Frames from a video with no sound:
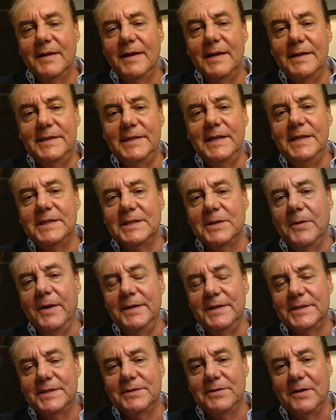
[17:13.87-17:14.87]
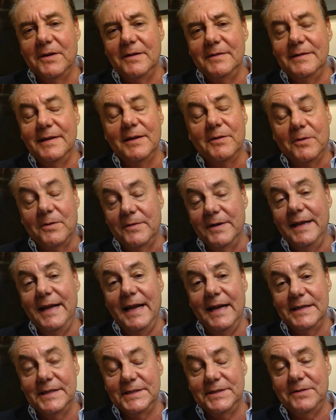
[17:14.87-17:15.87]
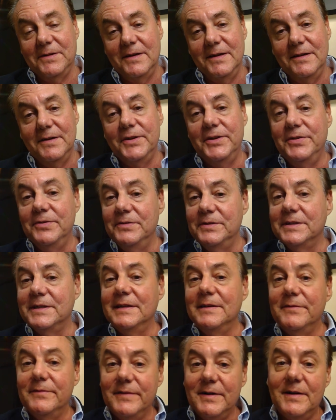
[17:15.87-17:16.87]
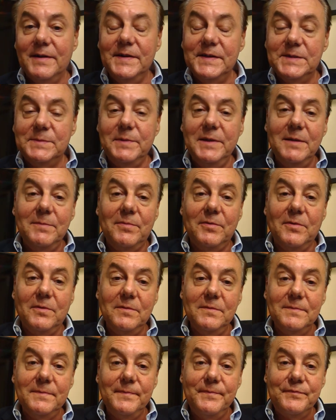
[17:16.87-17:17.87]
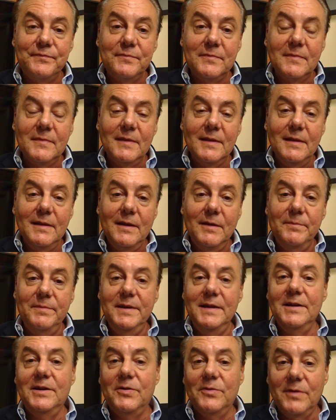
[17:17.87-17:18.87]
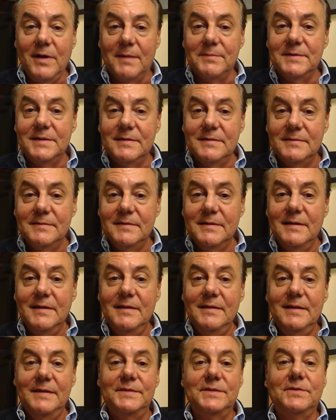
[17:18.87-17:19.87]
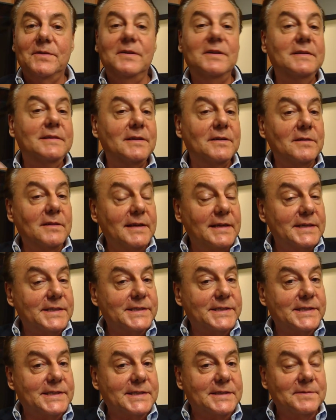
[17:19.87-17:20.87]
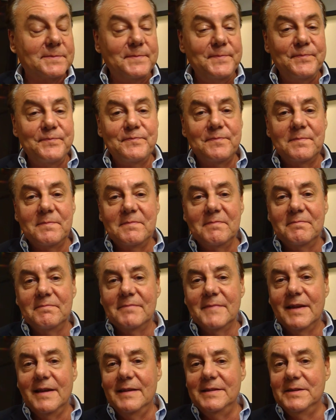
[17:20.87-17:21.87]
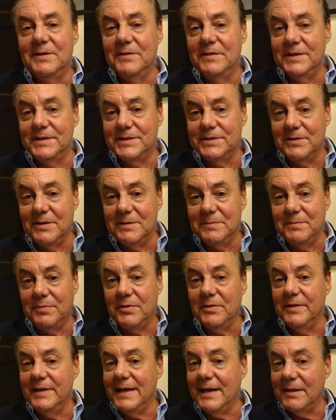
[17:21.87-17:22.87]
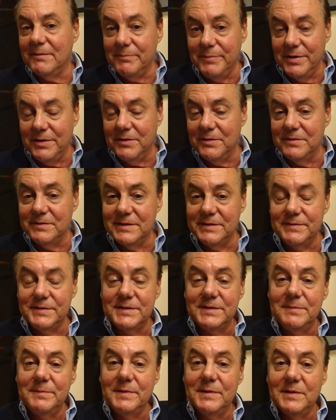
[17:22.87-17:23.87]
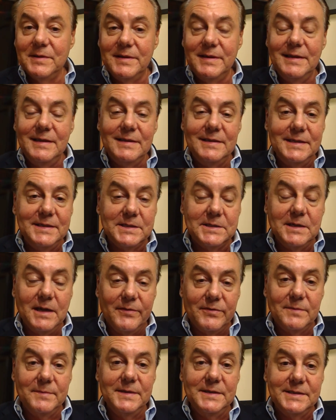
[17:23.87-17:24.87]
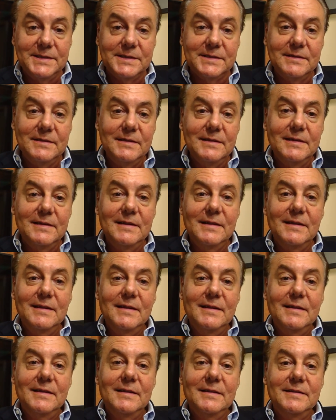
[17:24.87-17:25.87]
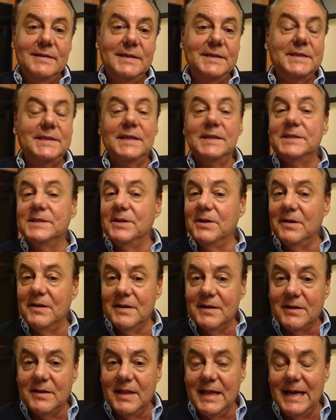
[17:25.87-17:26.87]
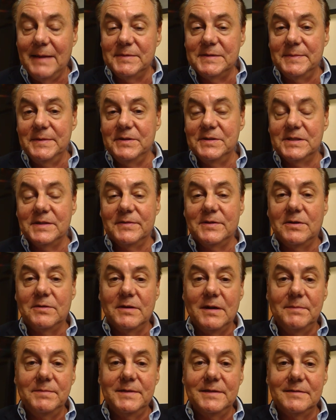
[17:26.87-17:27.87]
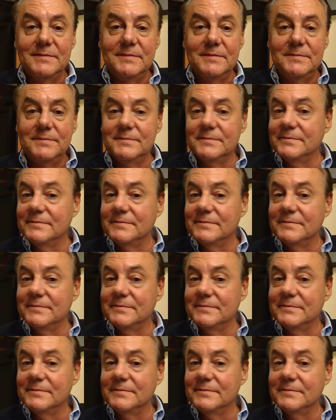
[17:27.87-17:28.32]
She's going to start, and already has started, accusing various people of being corrupt. They started their lists, and they're going to start pulling out pillars of stability in these governments. She says they're going to collapse because of corruption.